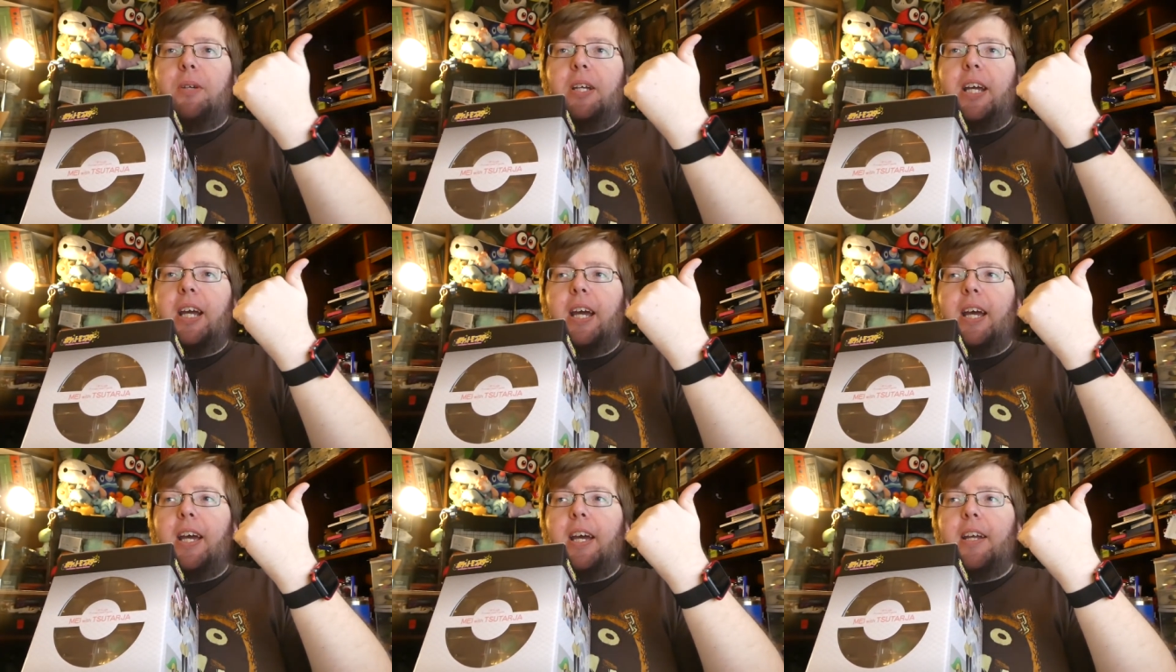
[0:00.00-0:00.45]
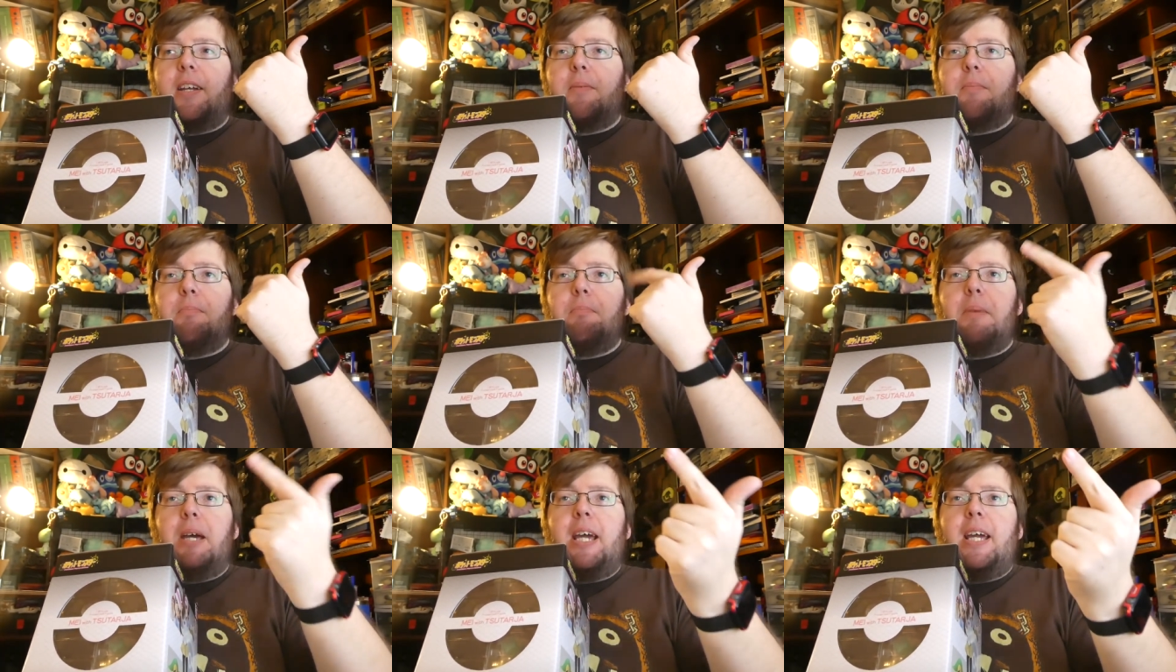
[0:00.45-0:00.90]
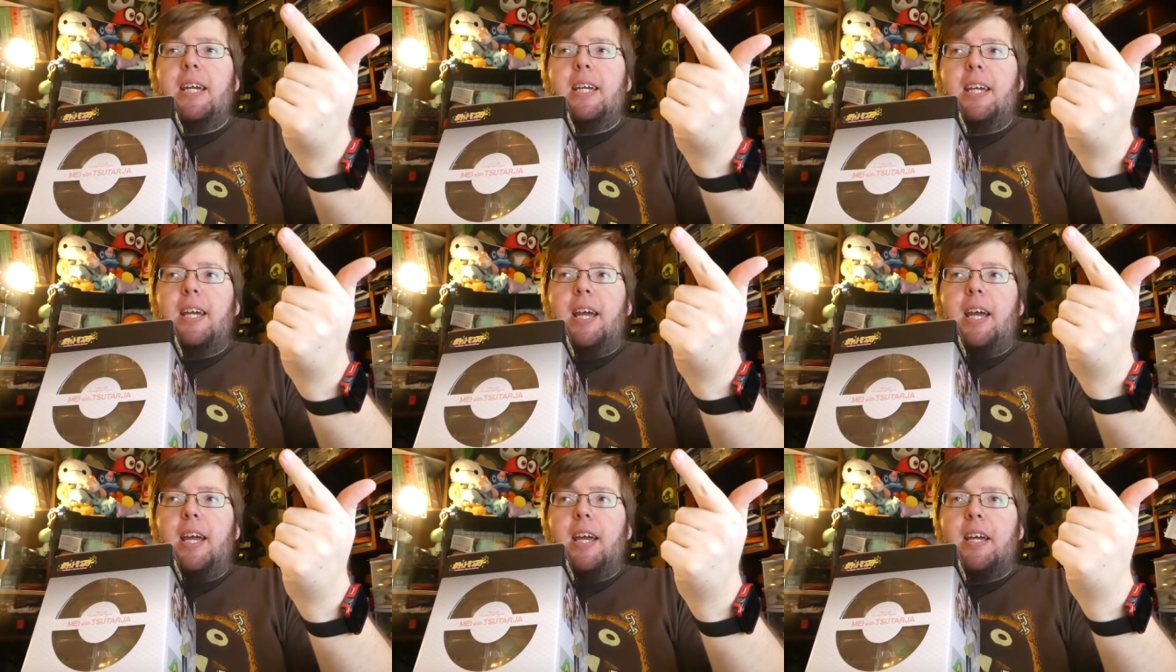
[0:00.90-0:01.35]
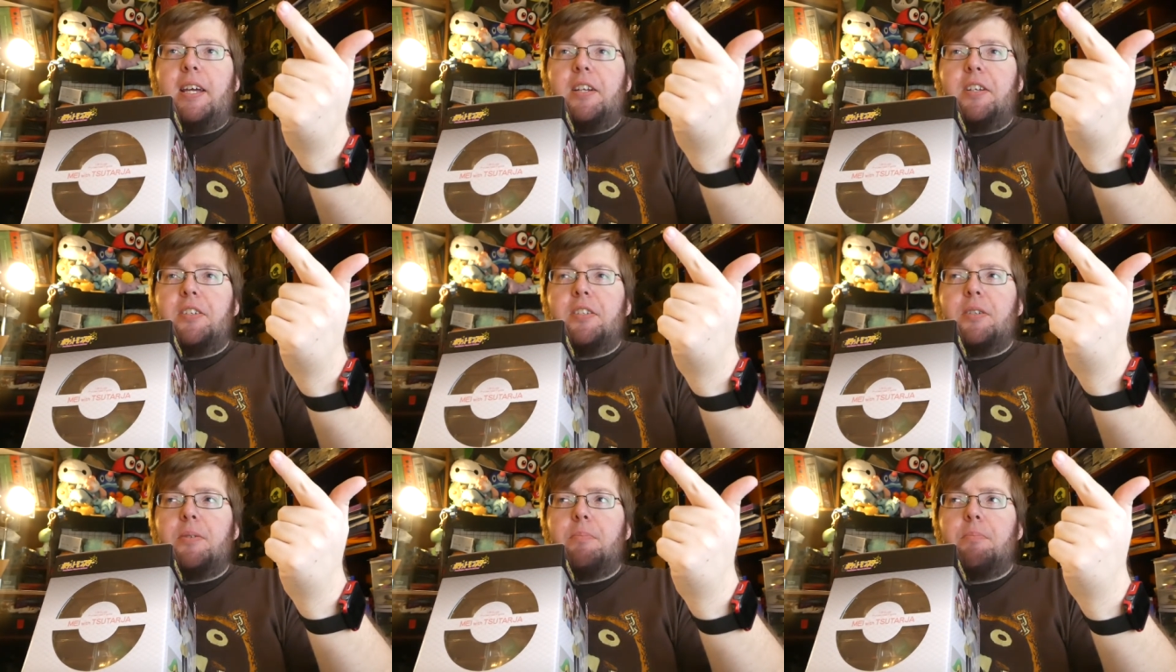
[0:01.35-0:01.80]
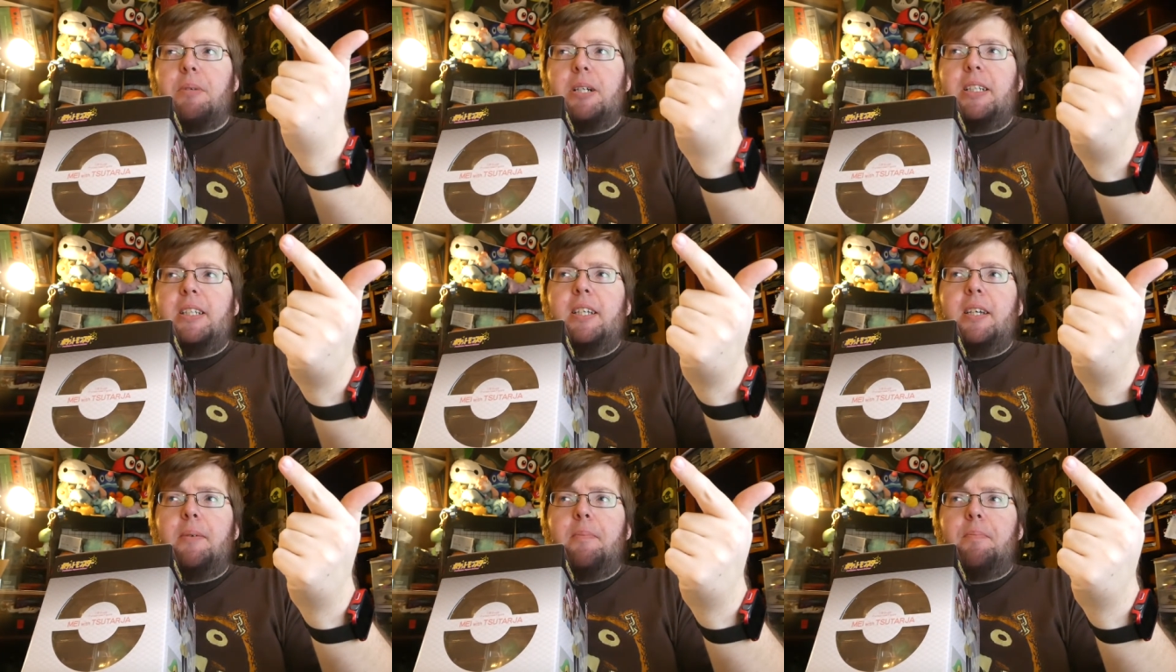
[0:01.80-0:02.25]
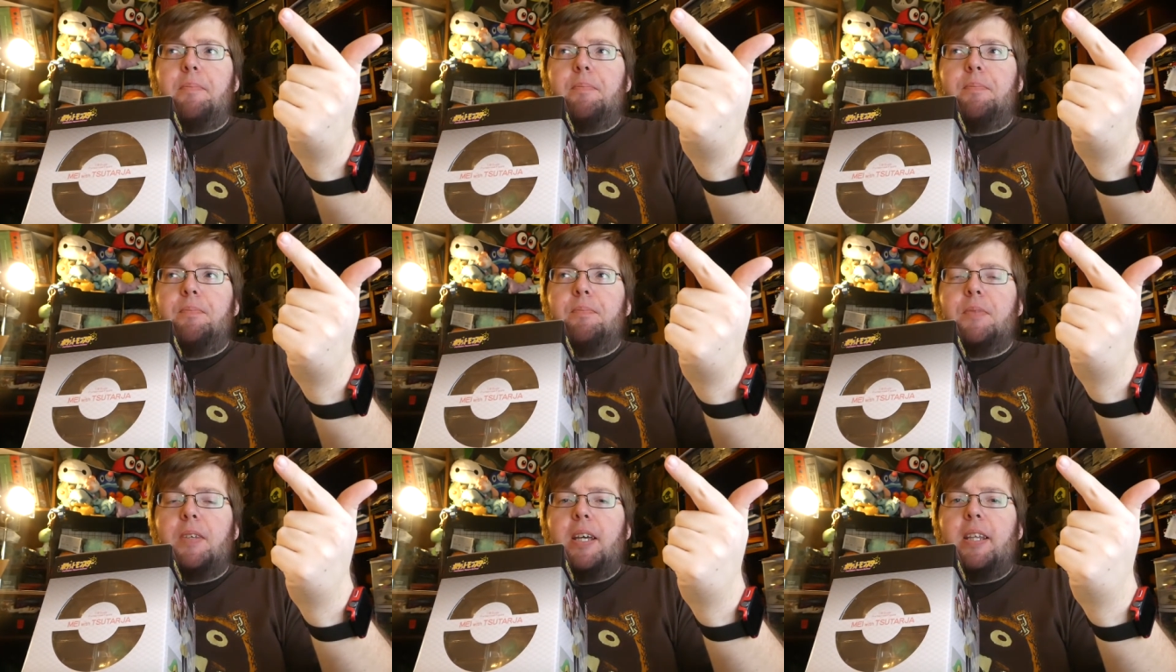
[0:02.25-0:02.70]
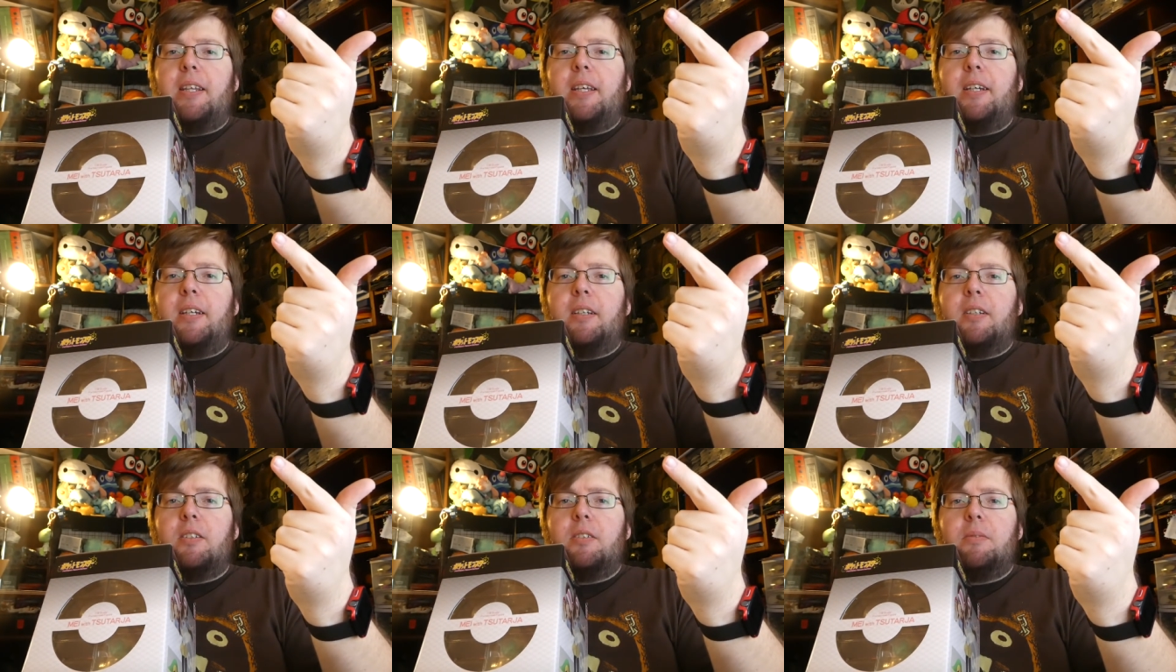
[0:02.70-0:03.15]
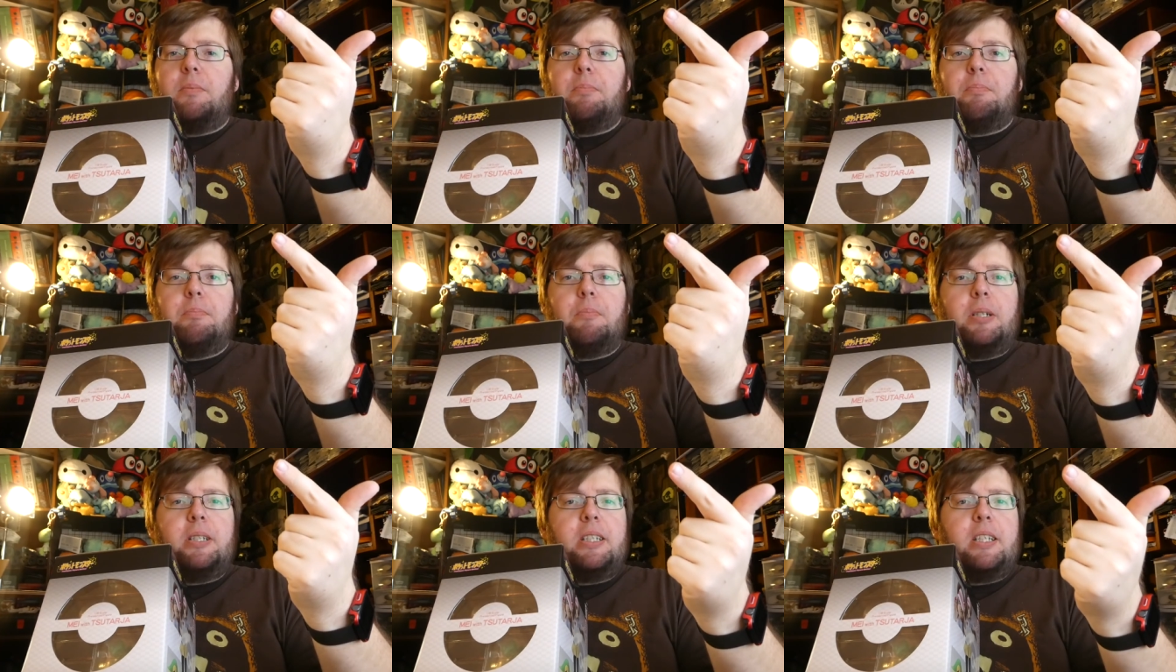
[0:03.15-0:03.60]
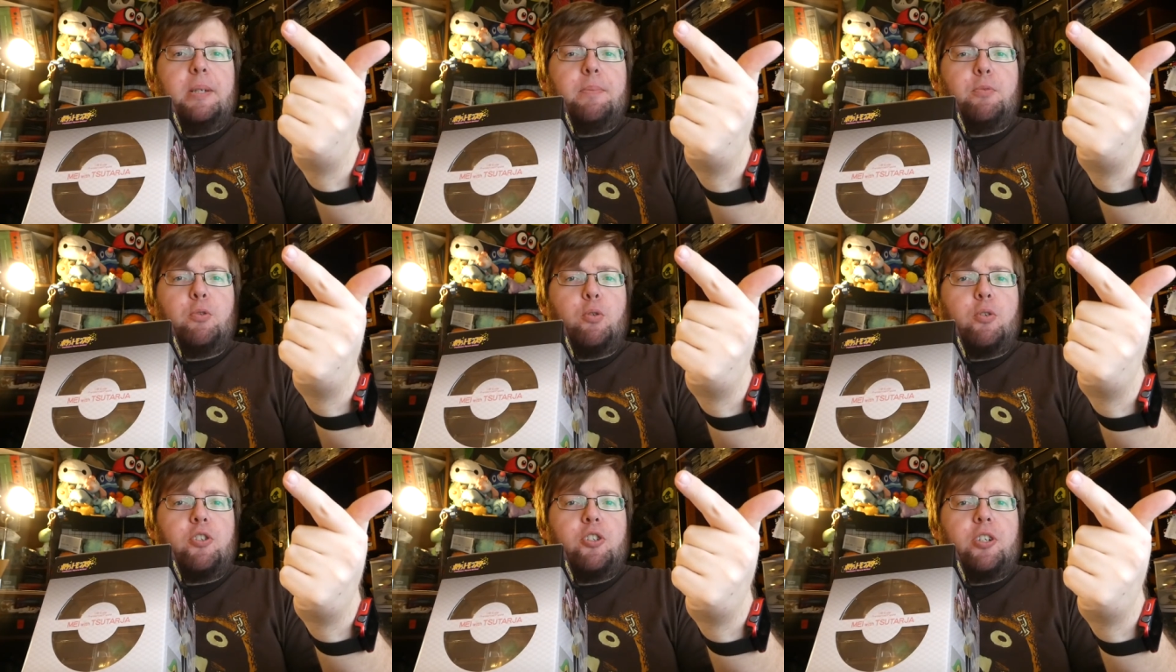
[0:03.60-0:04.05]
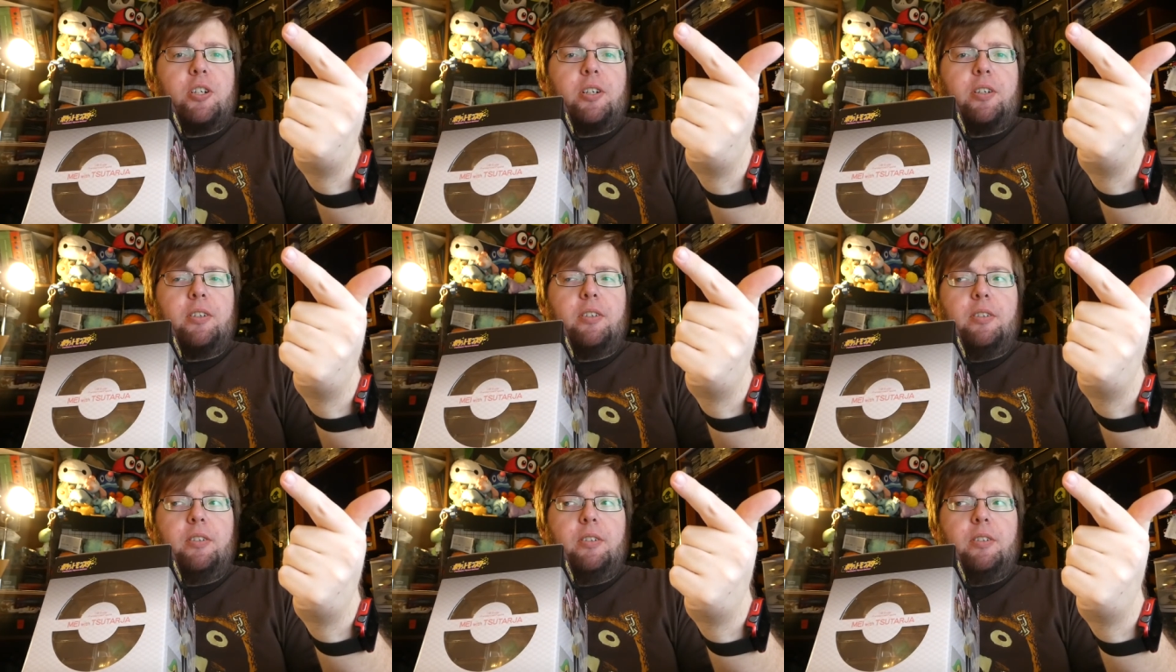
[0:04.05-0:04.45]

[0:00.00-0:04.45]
We had May and Mudkip, I think. Mudkip, Torchic?